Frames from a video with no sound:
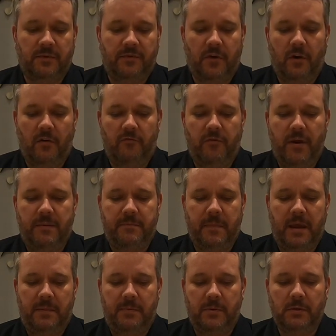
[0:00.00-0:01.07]
We've got red
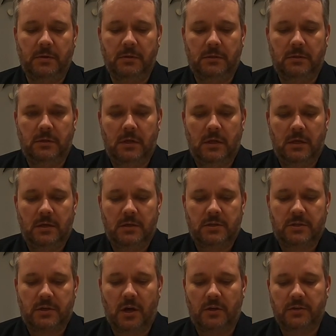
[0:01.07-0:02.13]
maple,
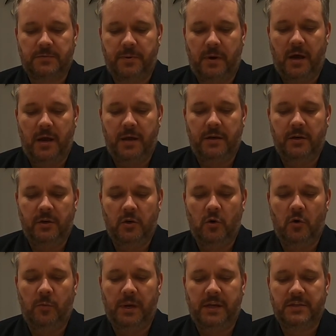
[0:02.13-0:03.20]
Scots Pine,
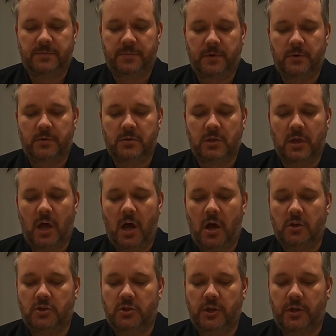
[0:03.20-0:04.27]
Norway Spruce,
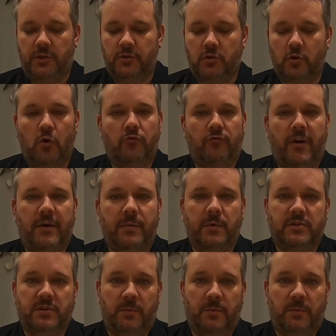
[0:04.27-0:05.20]
larch and dawn redwood.